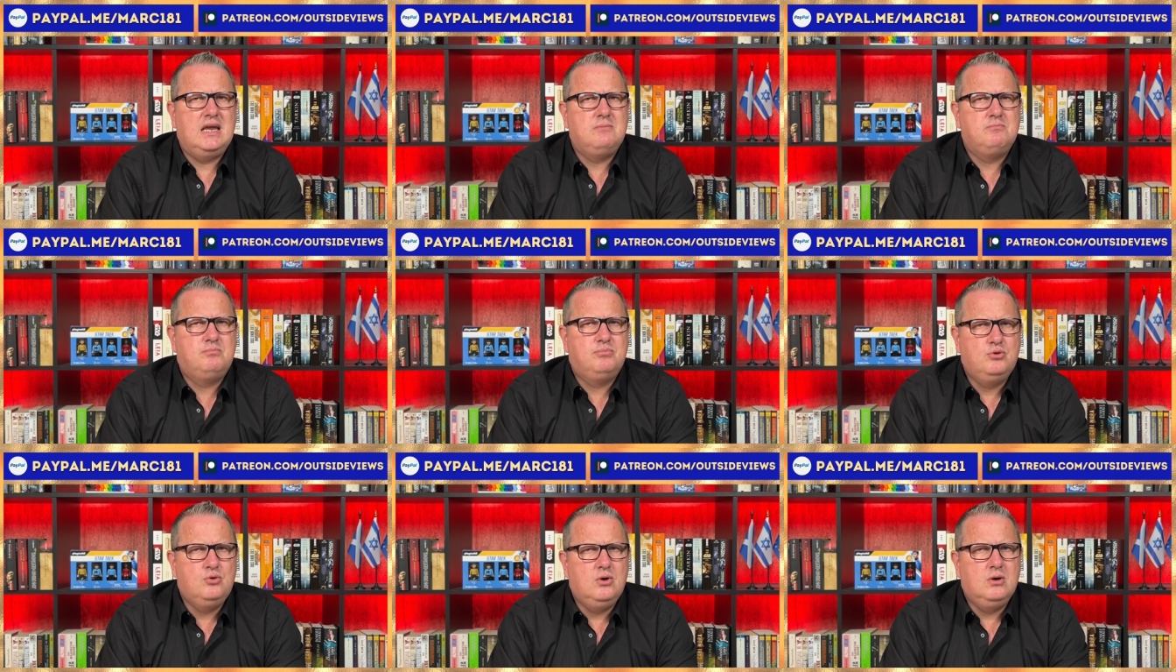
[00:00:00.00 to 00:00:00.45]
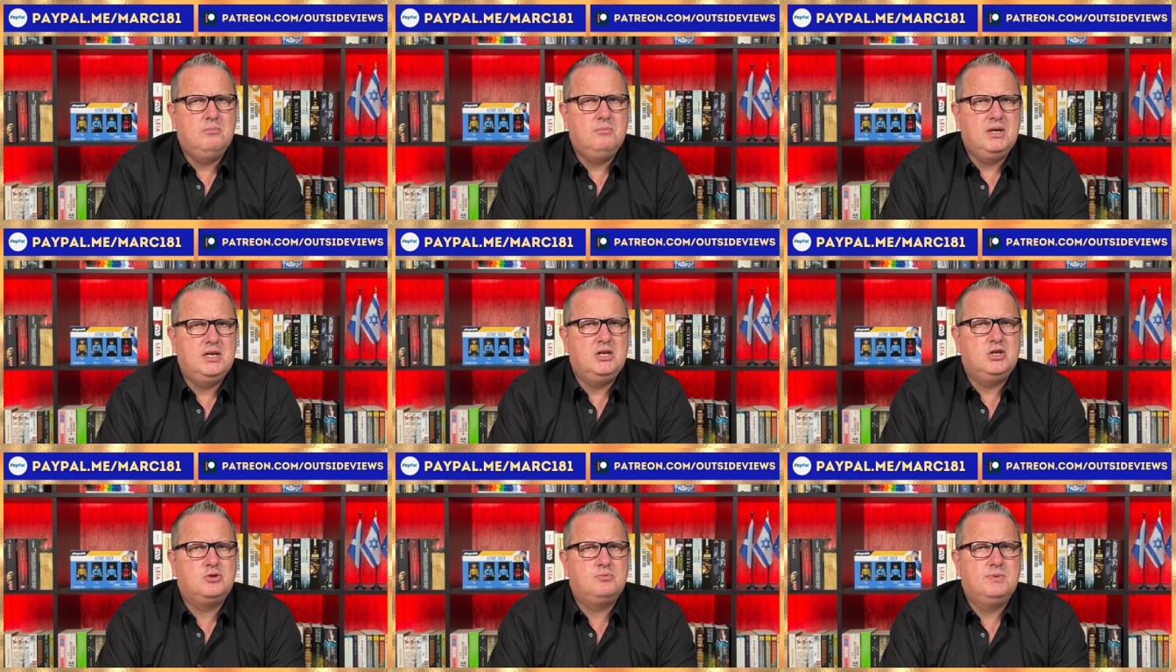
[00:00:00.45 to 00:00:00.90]
and poor
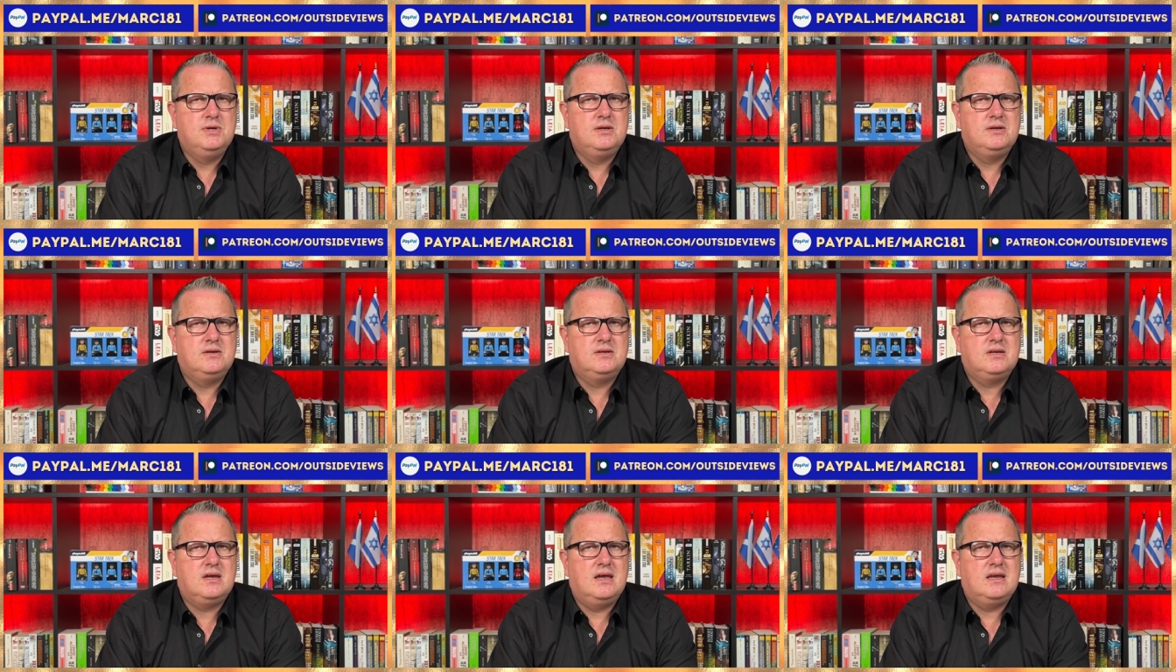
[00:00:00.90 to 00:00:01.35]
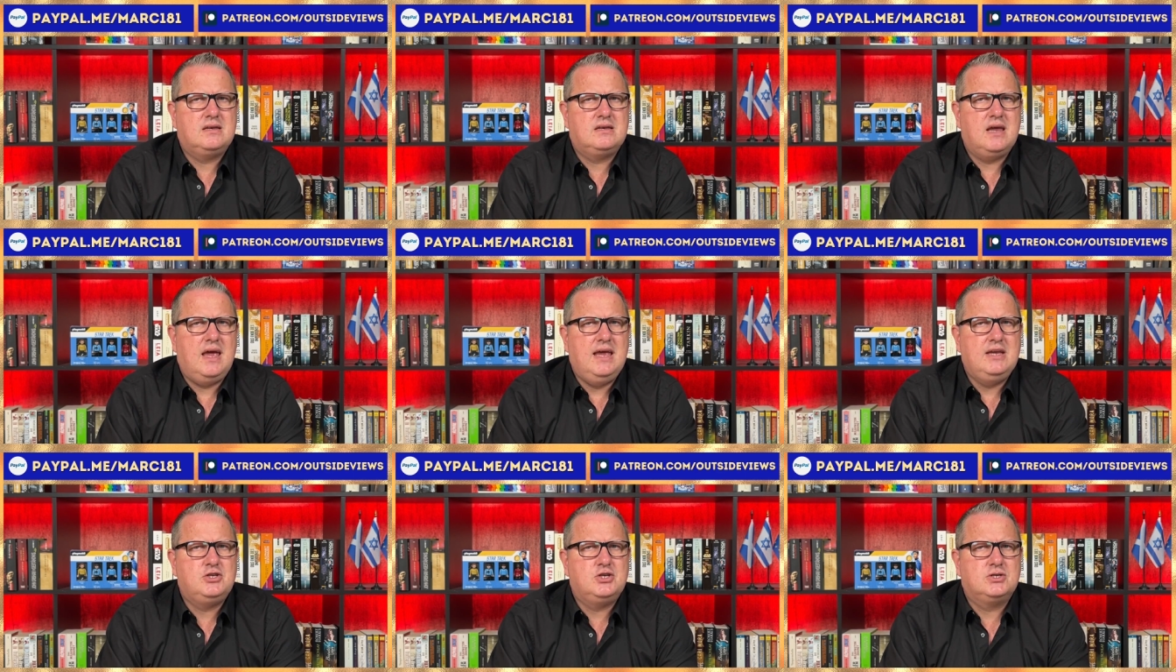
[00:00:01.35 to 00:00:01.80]
management
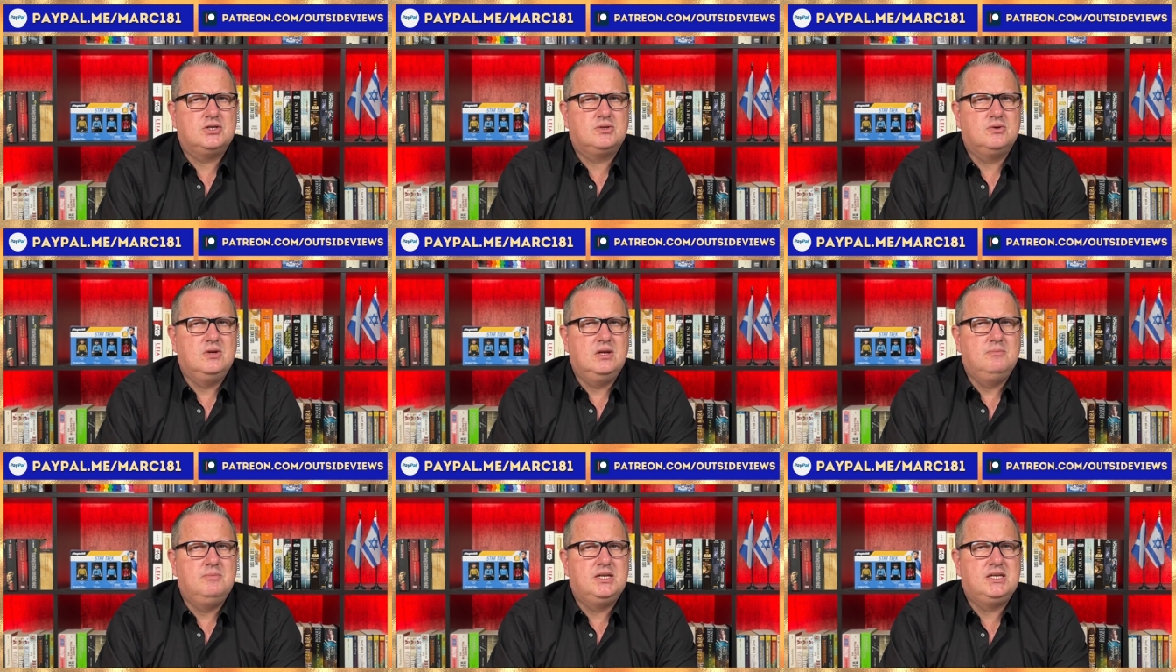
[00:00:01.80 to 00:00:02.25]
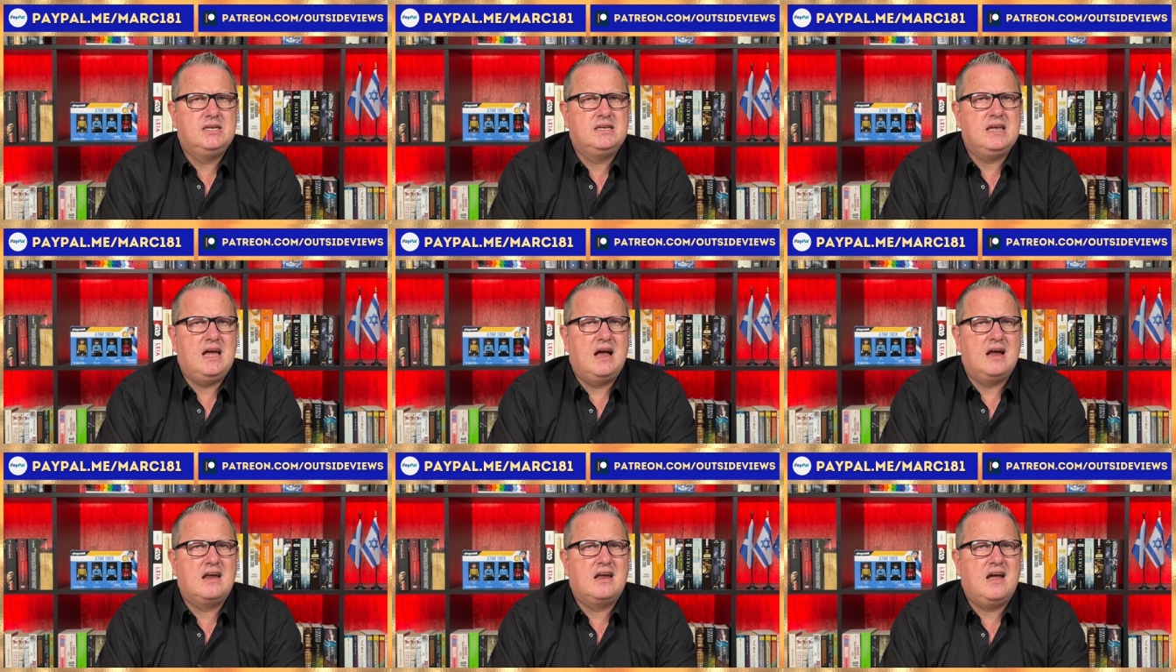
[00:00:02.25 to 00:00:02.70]
at HS2 Ltd
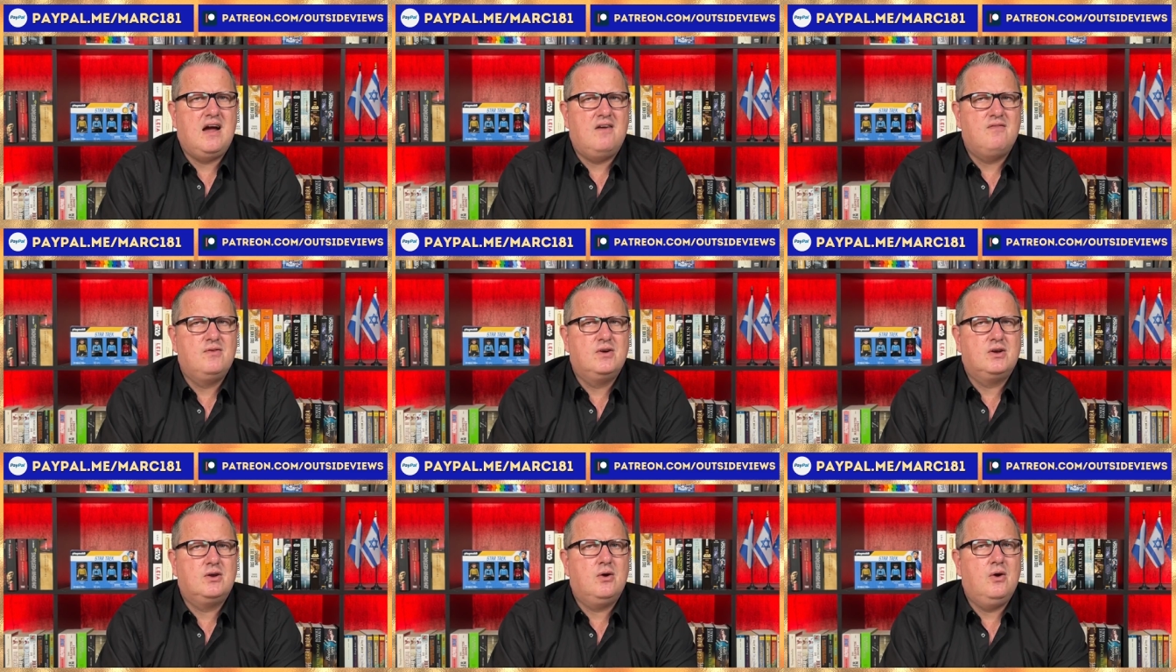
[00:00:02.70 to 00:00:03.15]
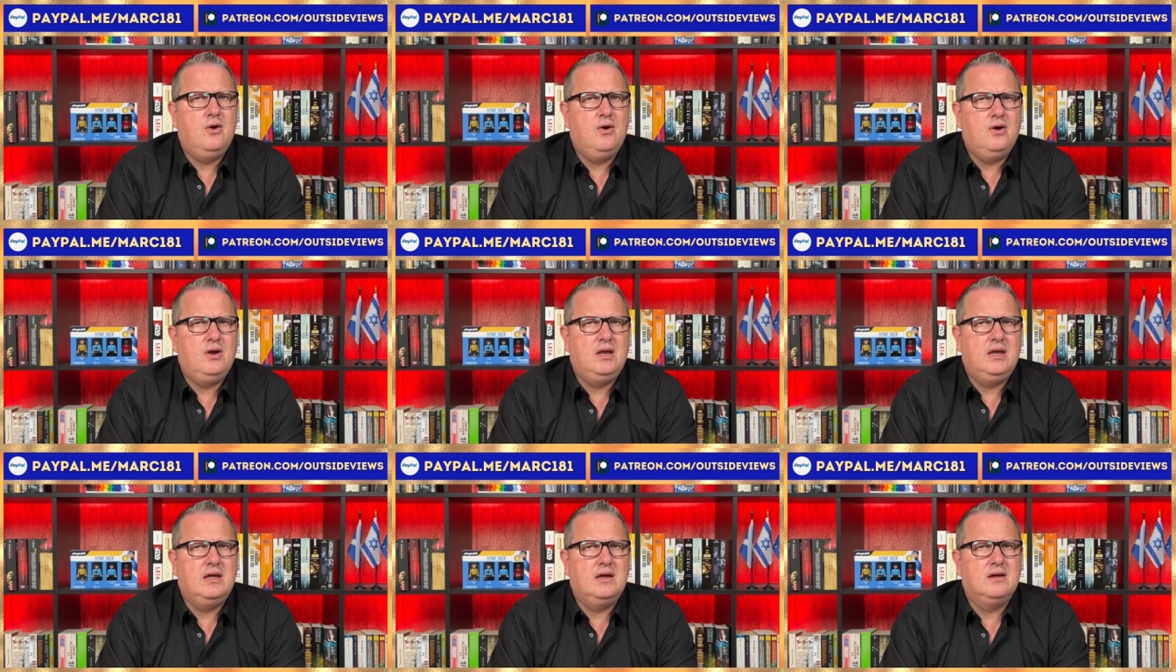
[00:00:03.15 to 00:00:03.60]
uncovered
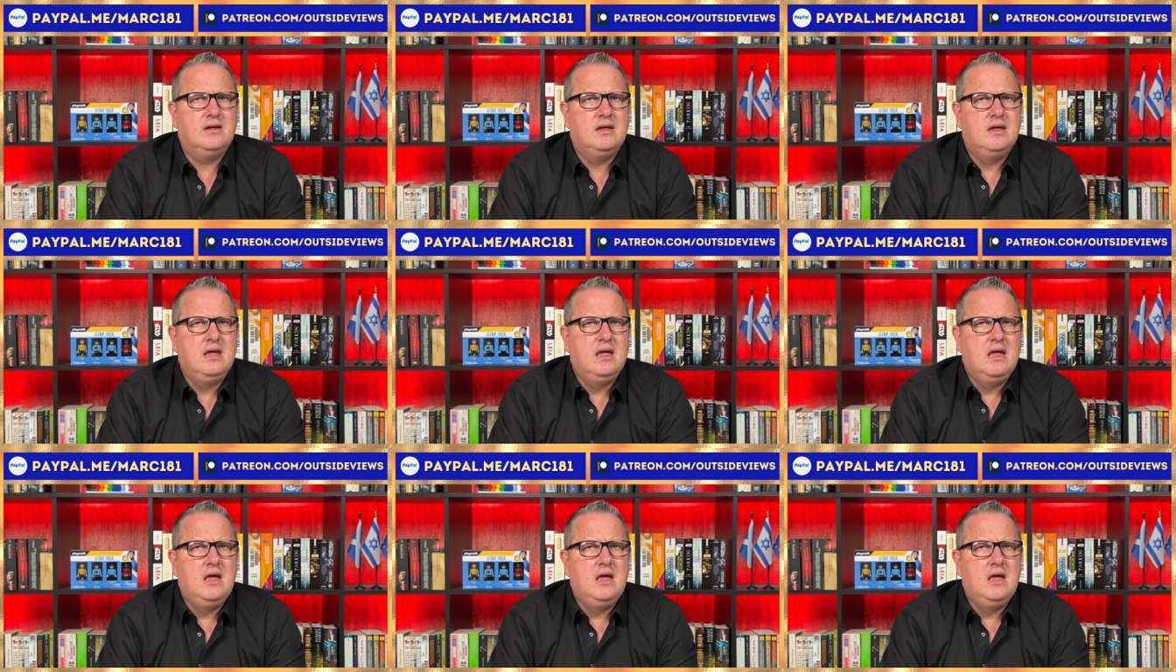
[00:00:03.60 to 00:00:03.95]
earlier,